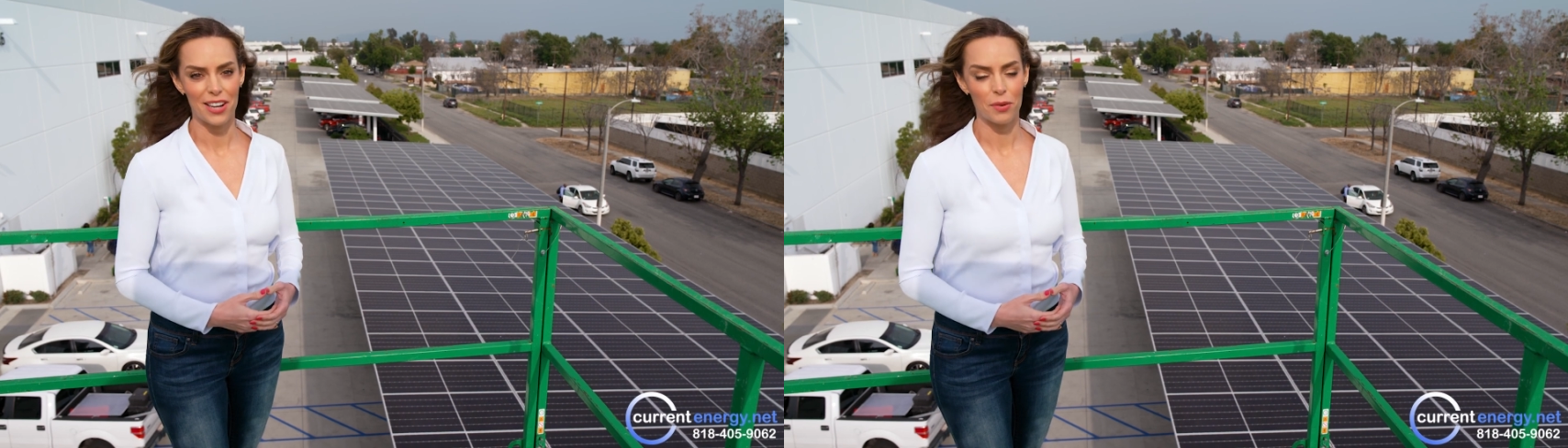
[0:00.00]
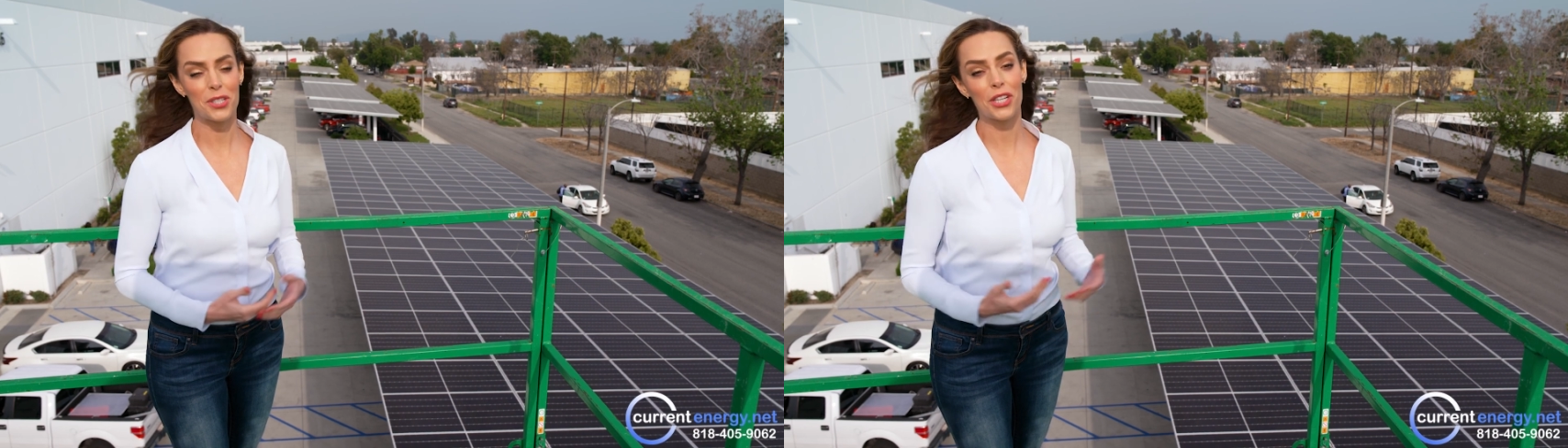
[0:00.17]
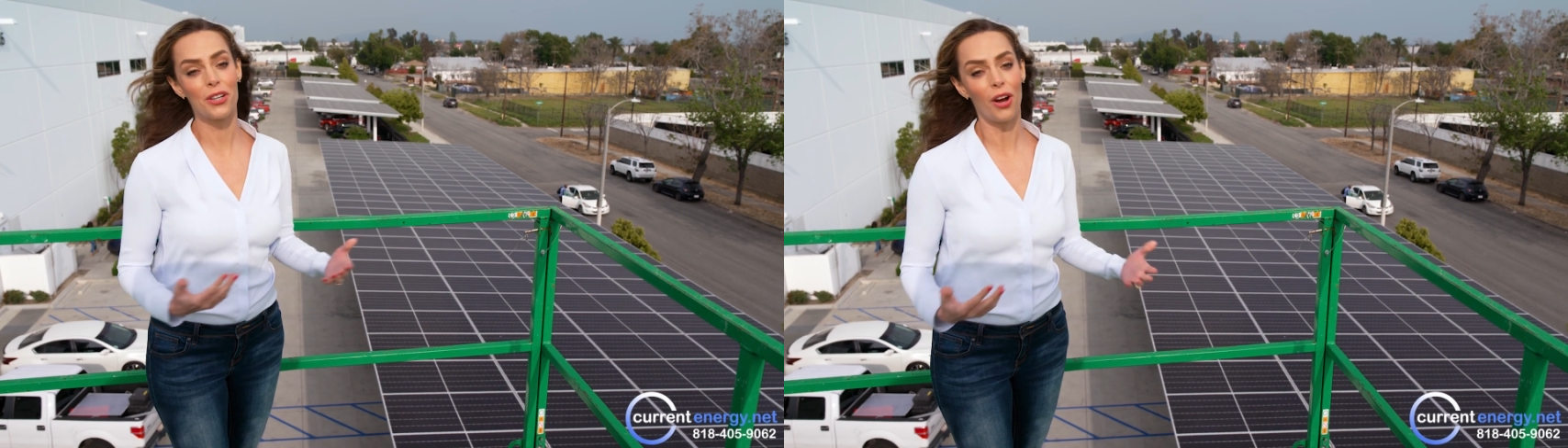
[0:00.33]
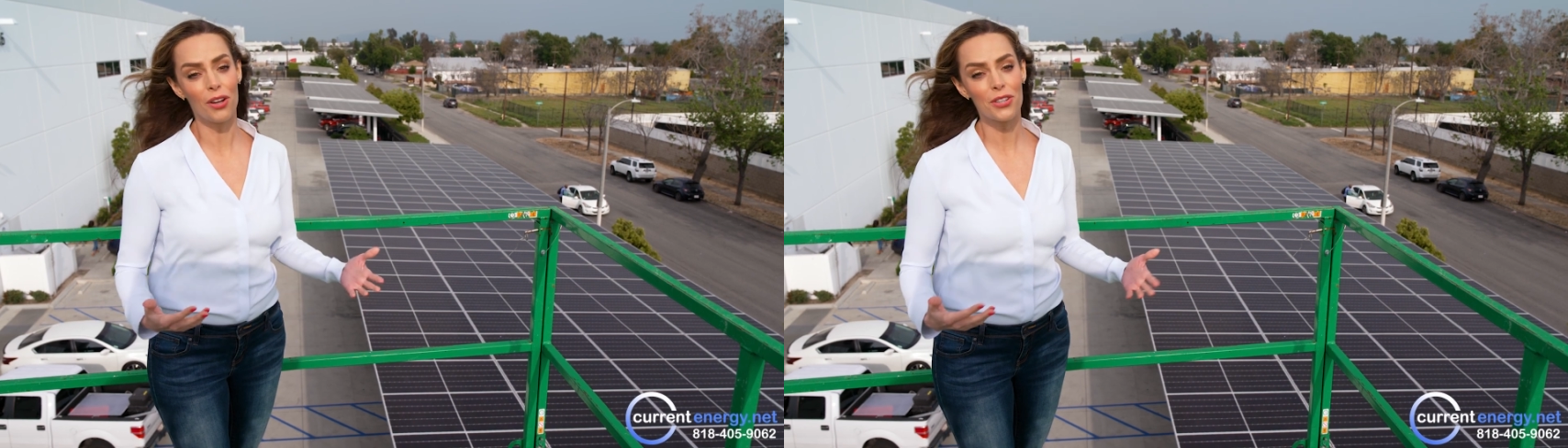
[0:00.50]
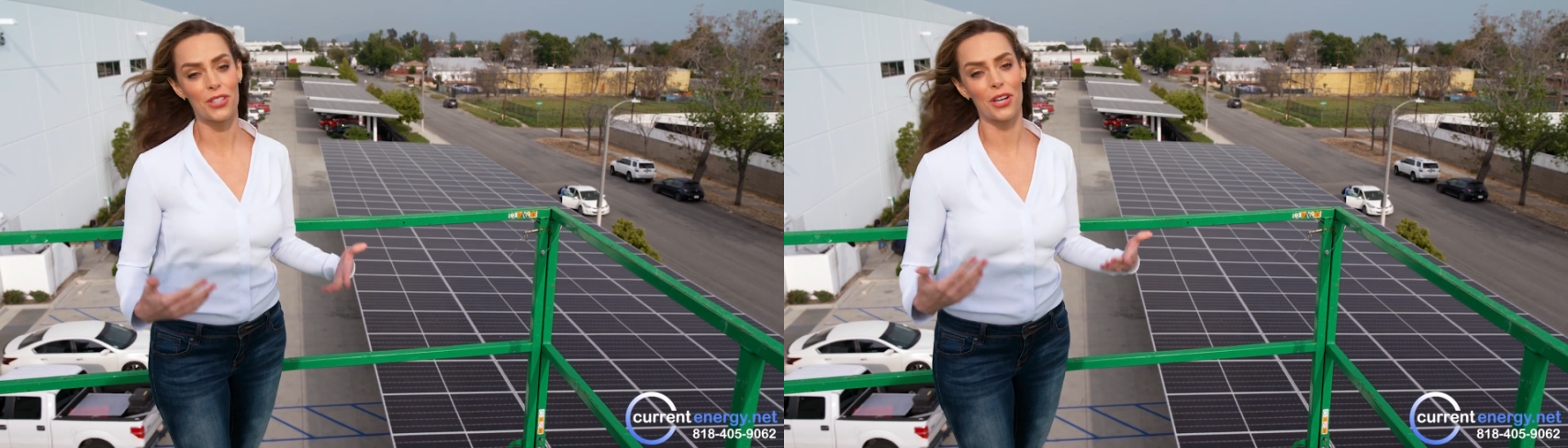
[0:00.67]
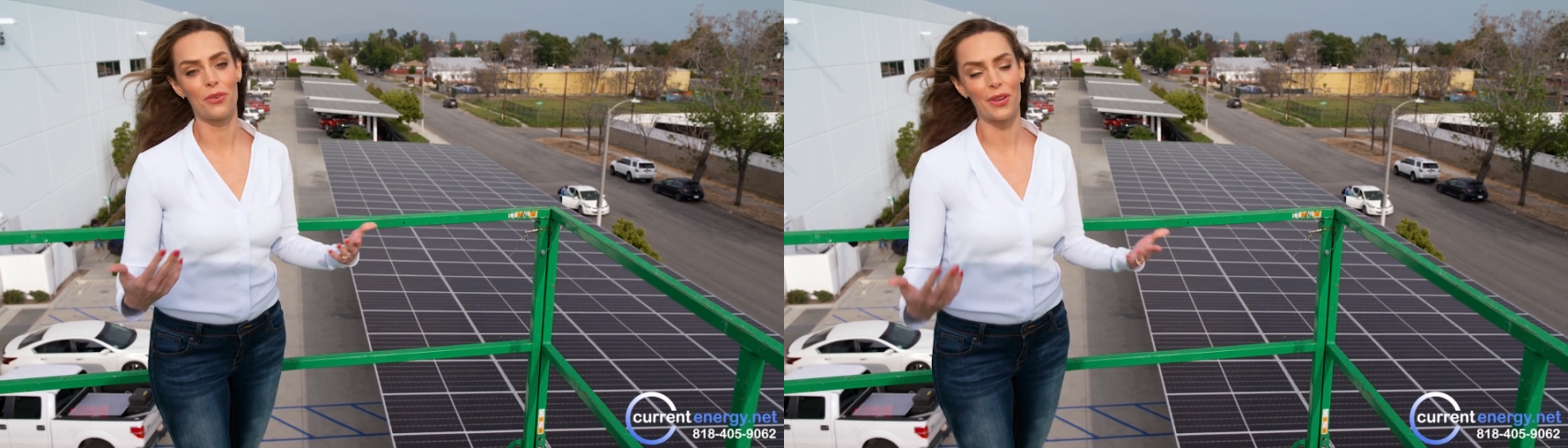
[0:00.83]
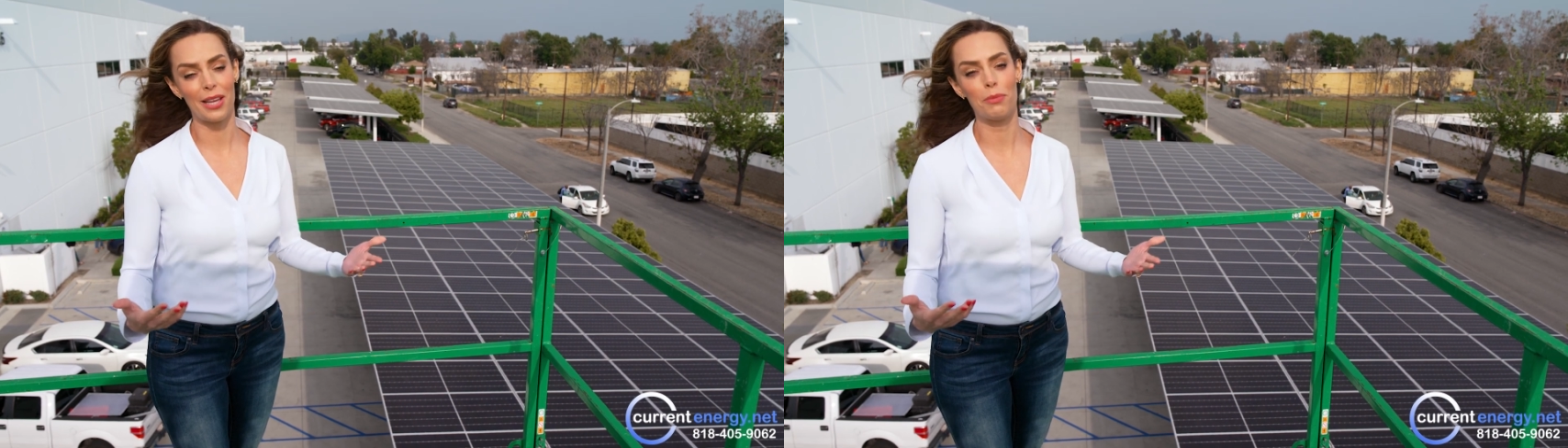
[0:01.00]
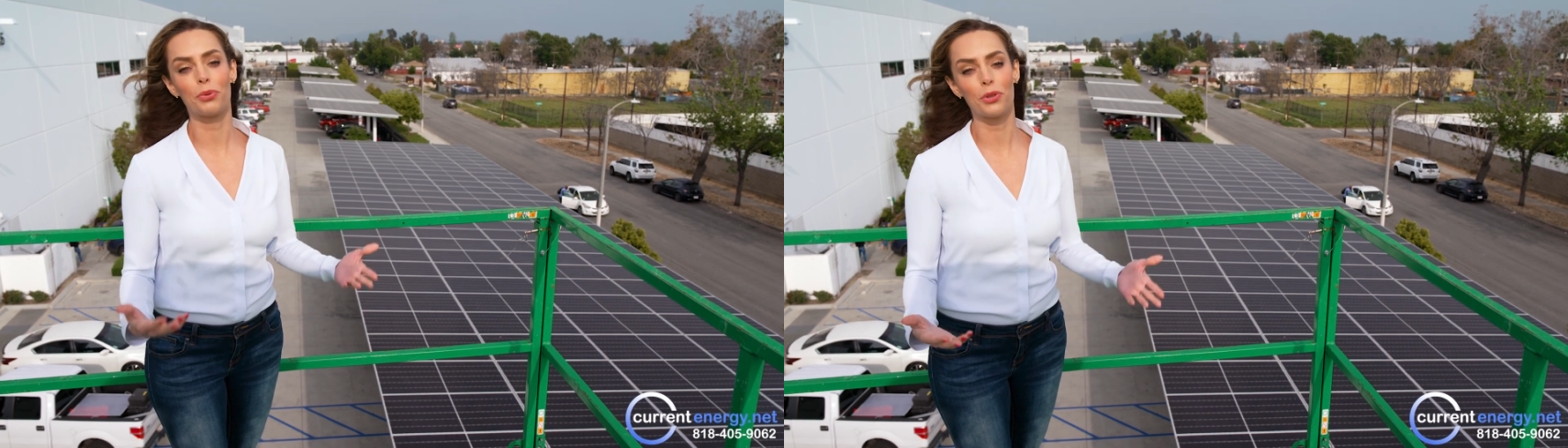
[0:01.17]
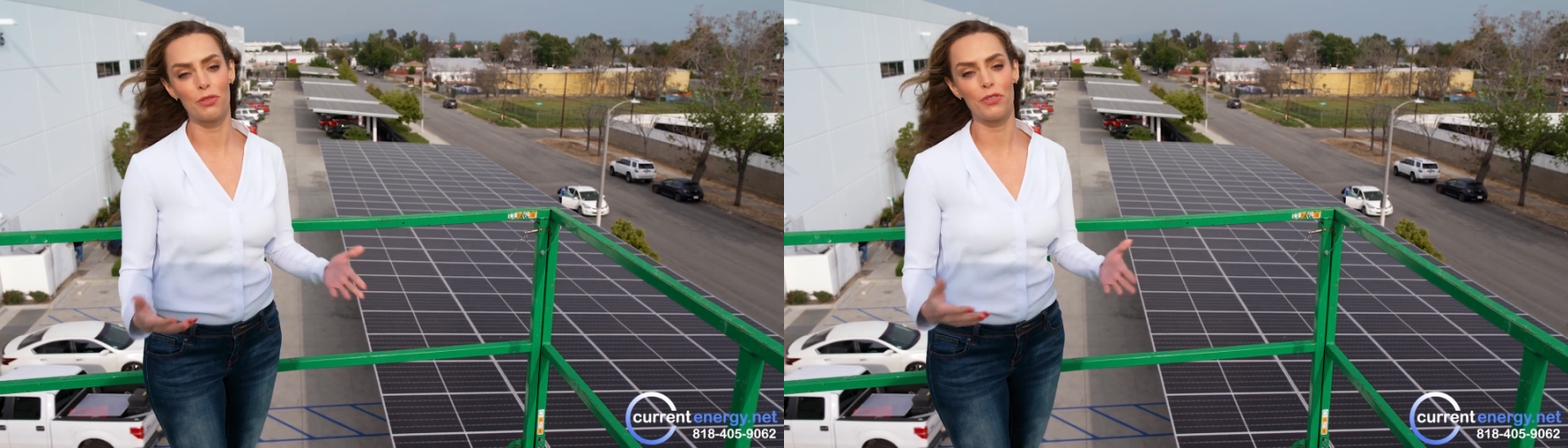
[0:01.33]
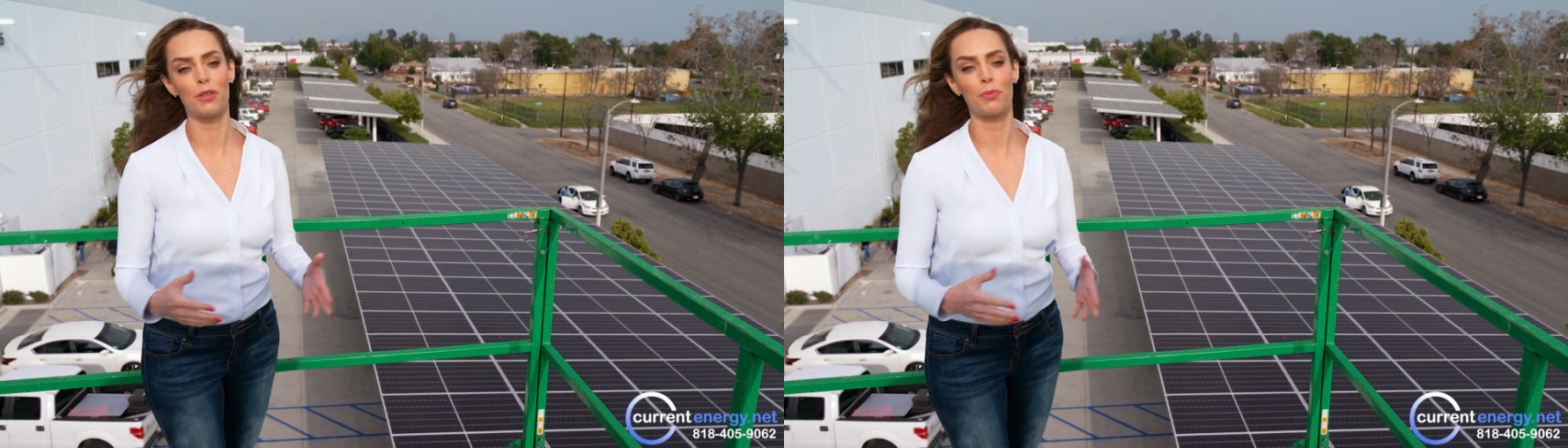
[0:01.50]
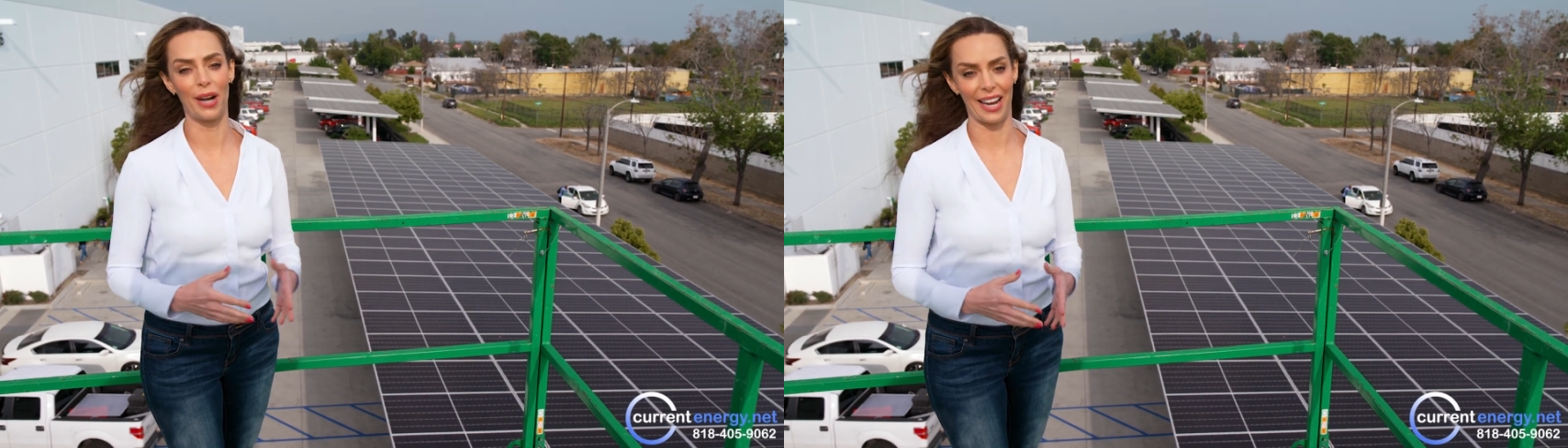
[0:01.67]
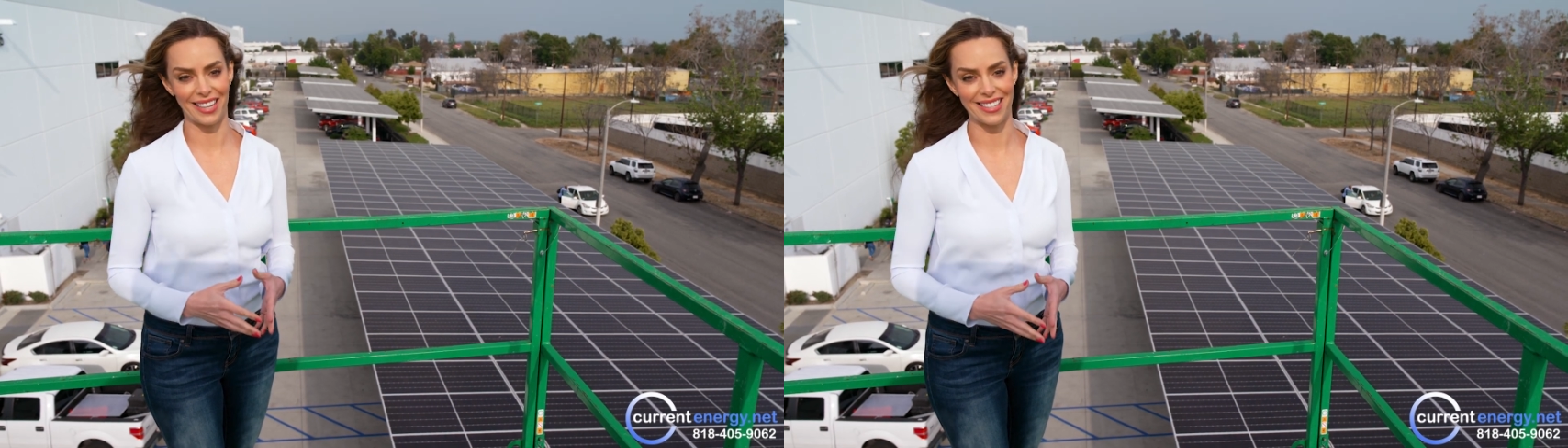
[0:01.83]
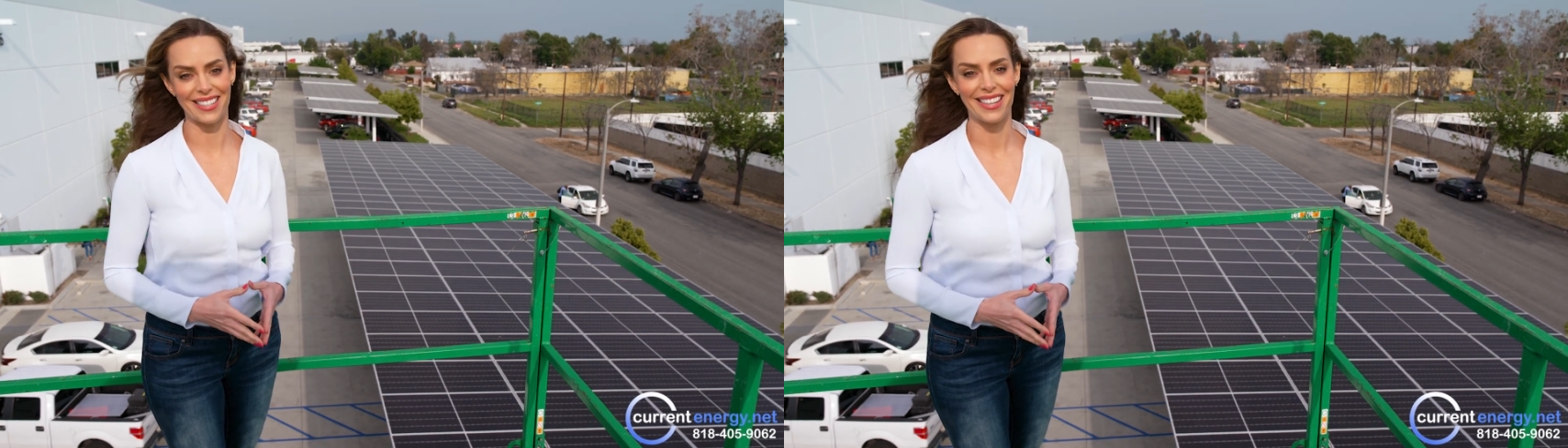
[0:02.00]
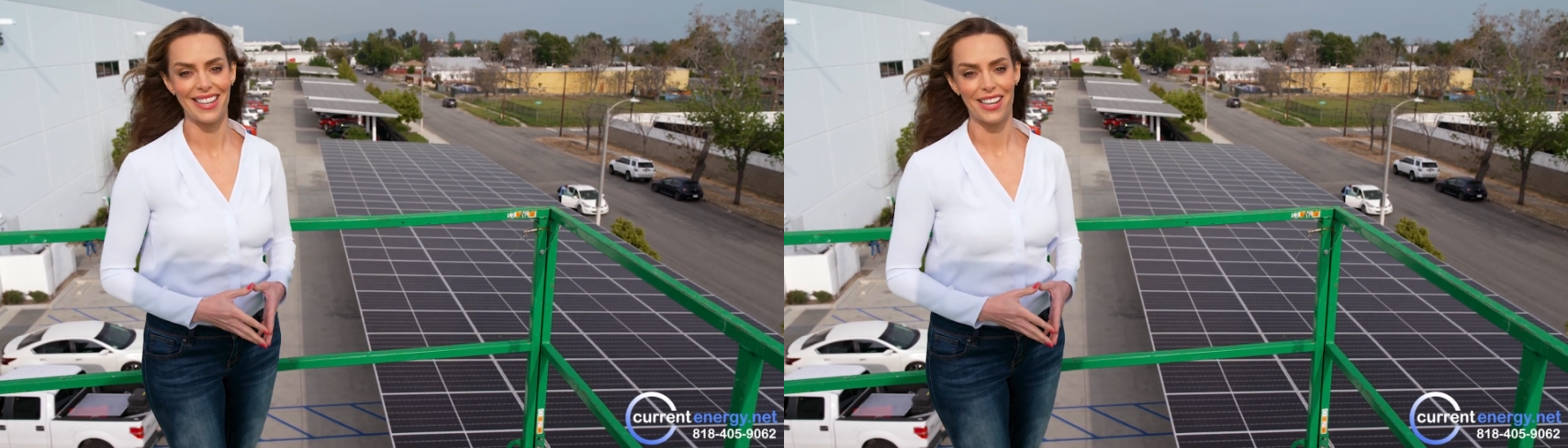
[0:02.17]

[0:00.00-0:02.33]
which can also improve your brand.